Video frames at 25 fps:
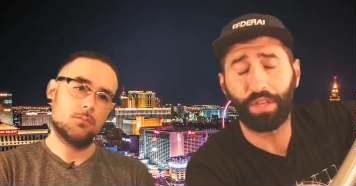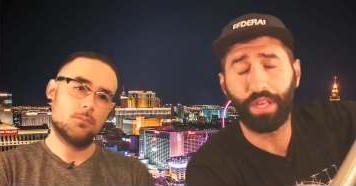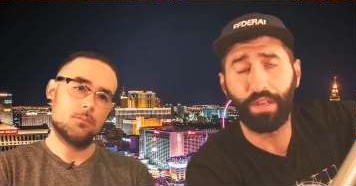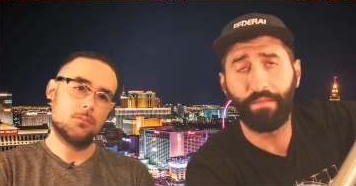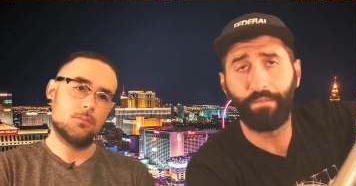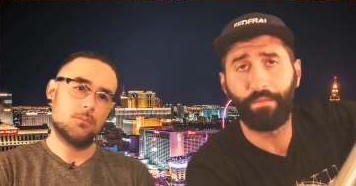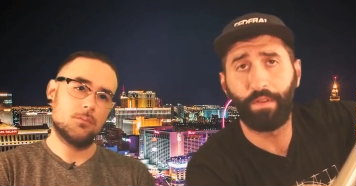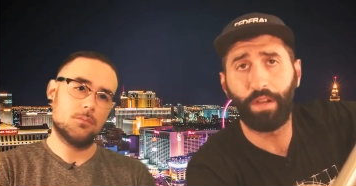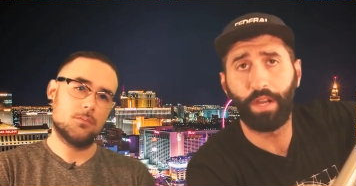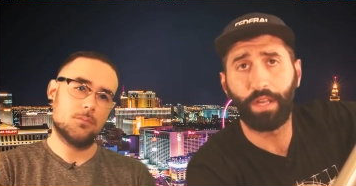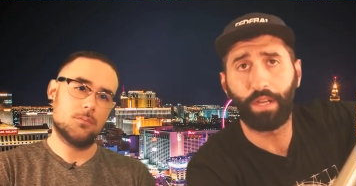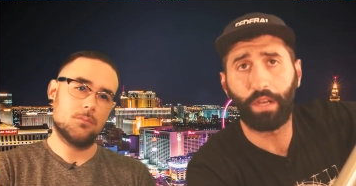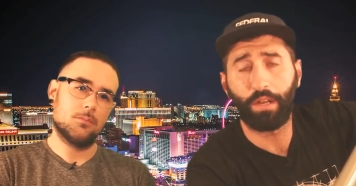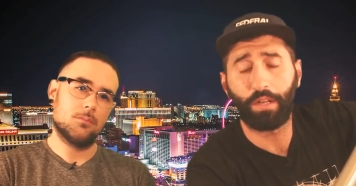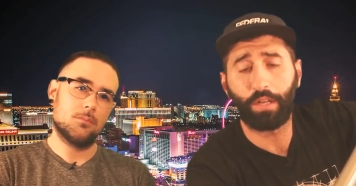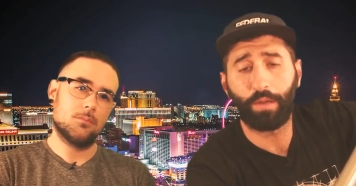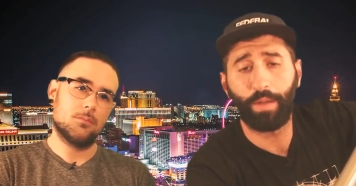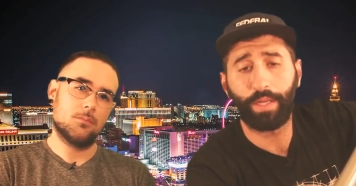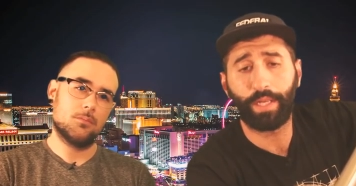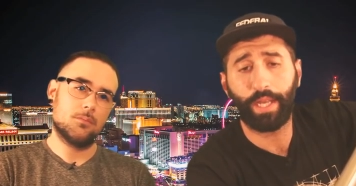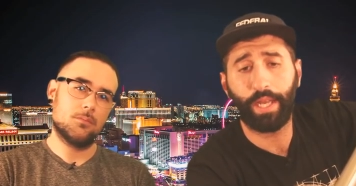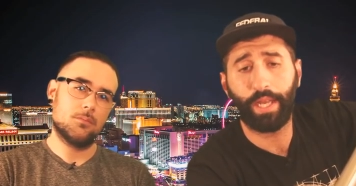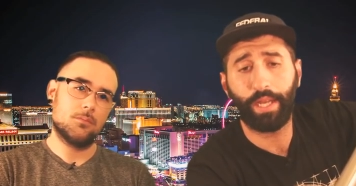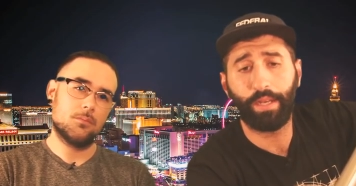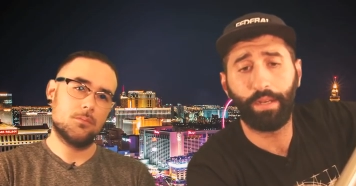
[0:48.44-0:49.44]
Speaker 1: the inverted logo
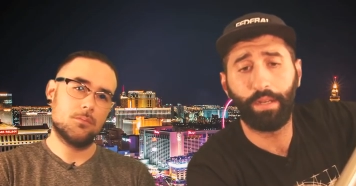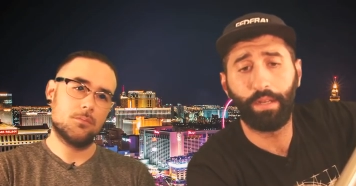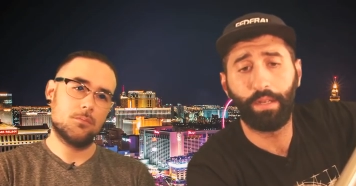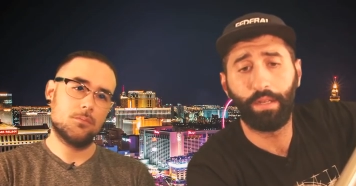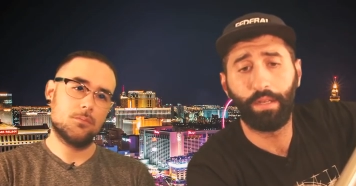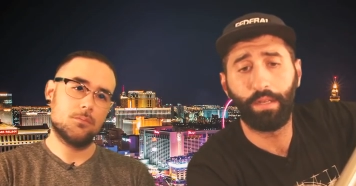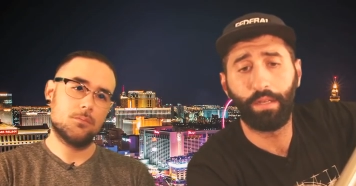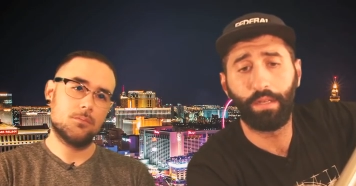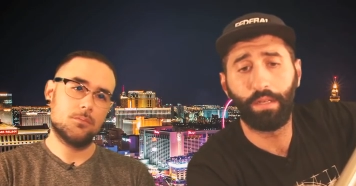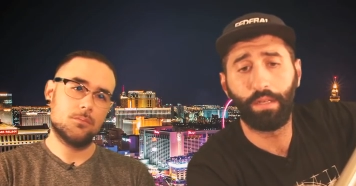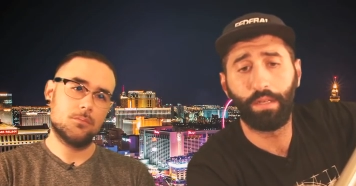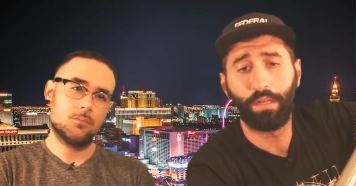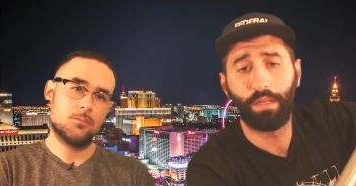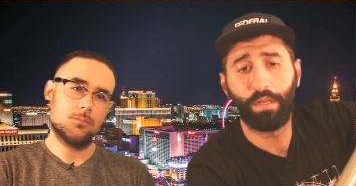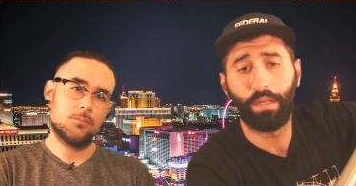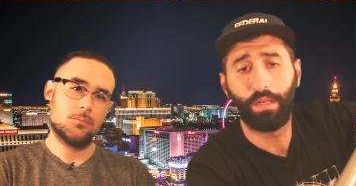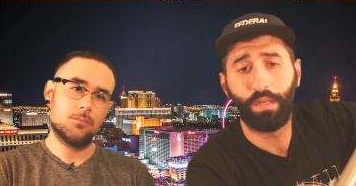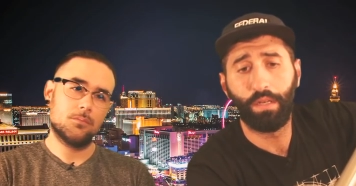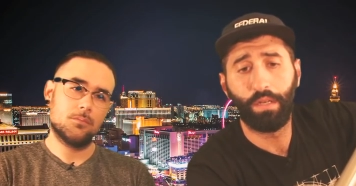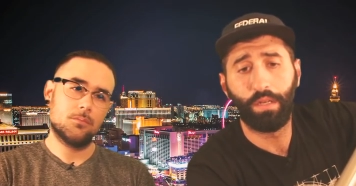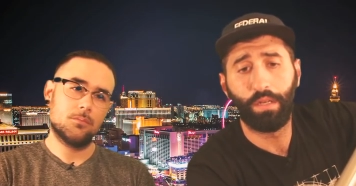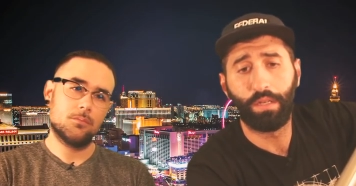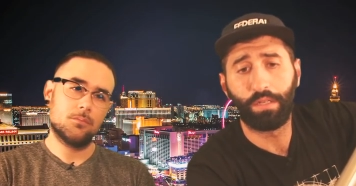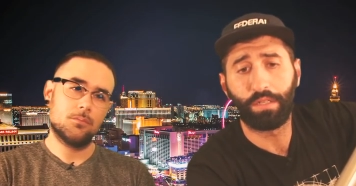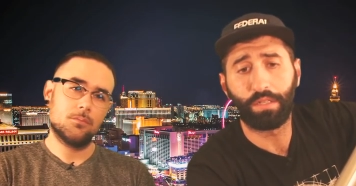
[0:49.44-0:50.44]
again,
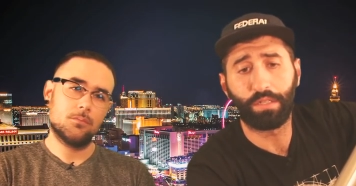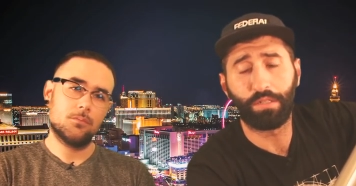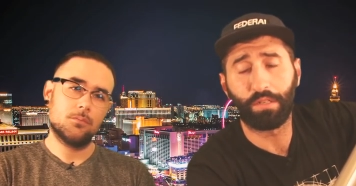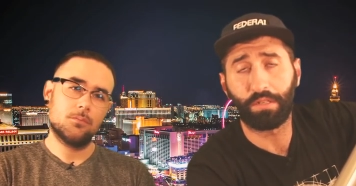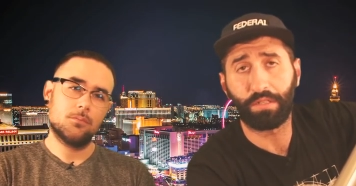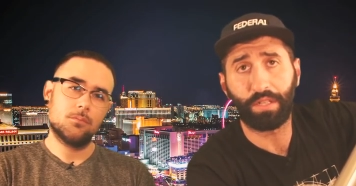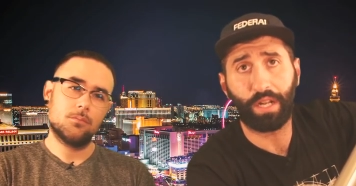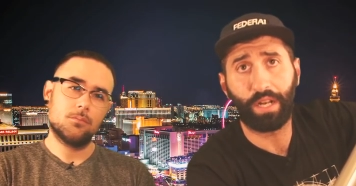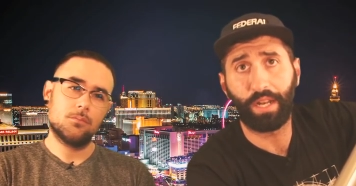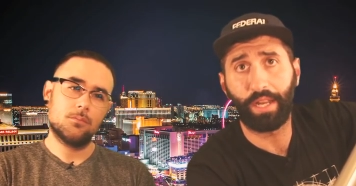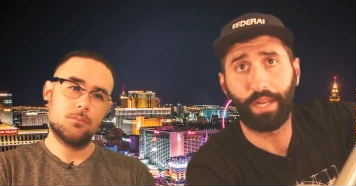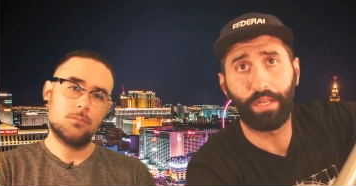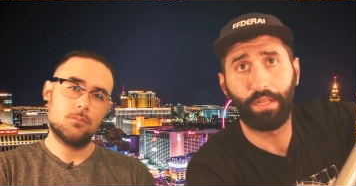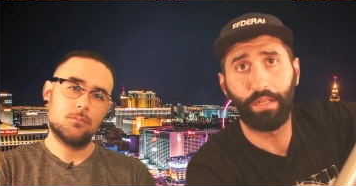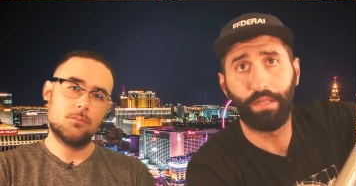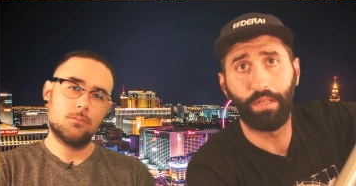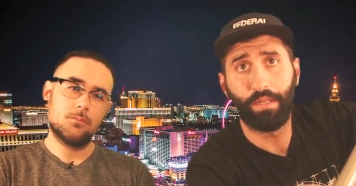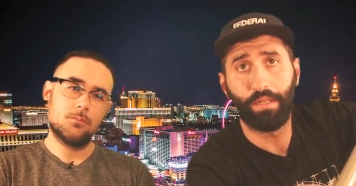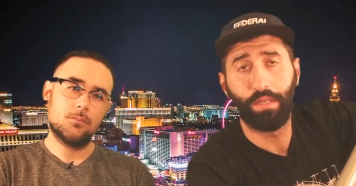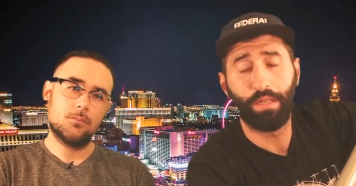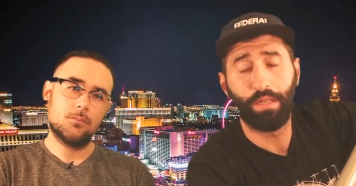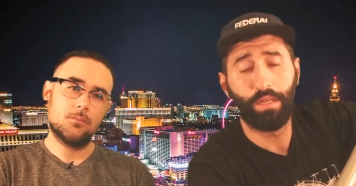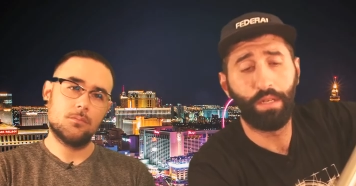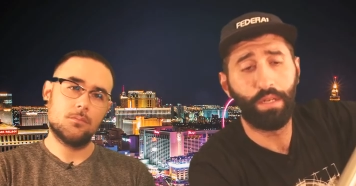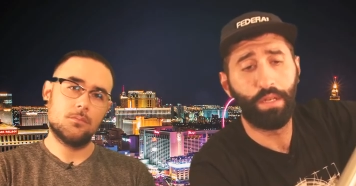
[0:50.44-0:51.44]
just looks clean.
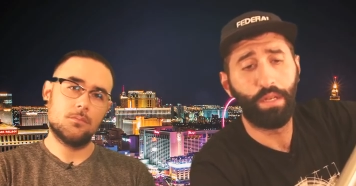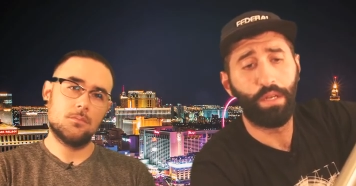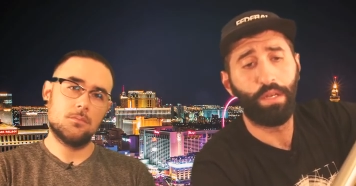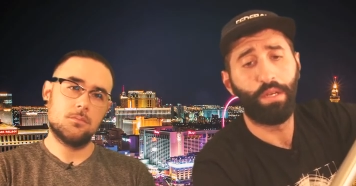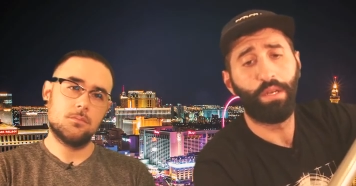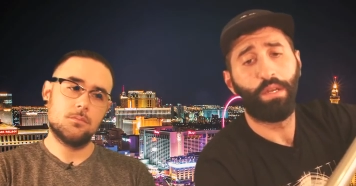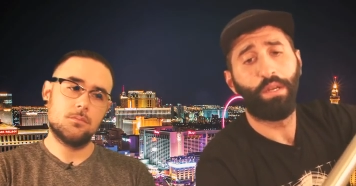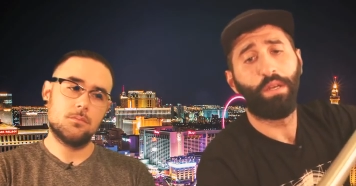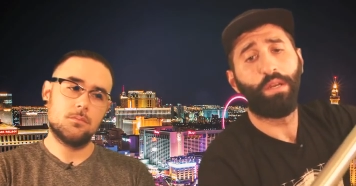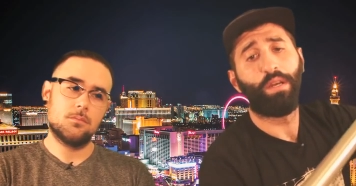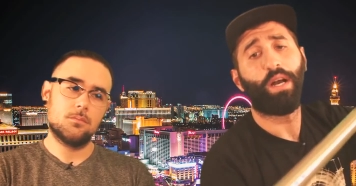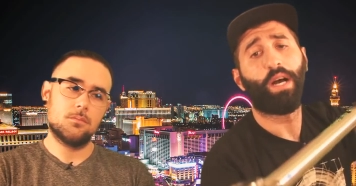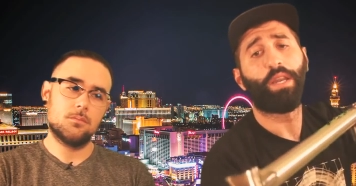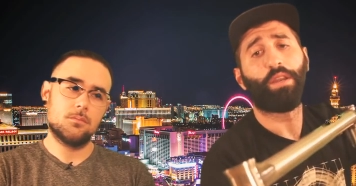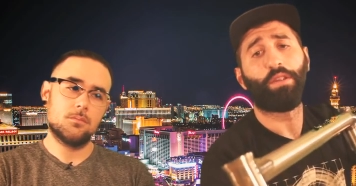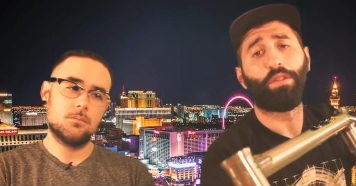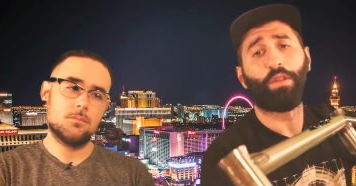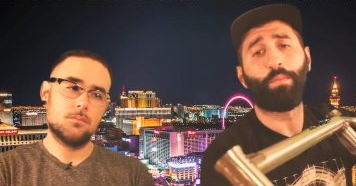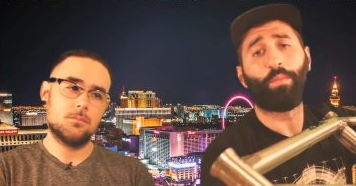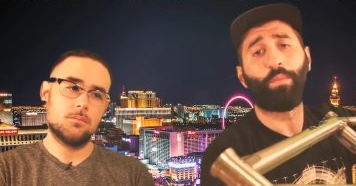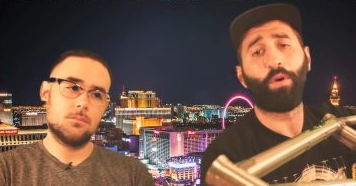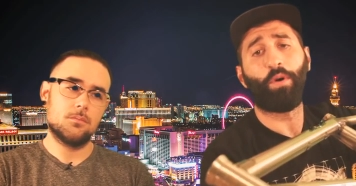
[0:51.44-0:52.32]
And on the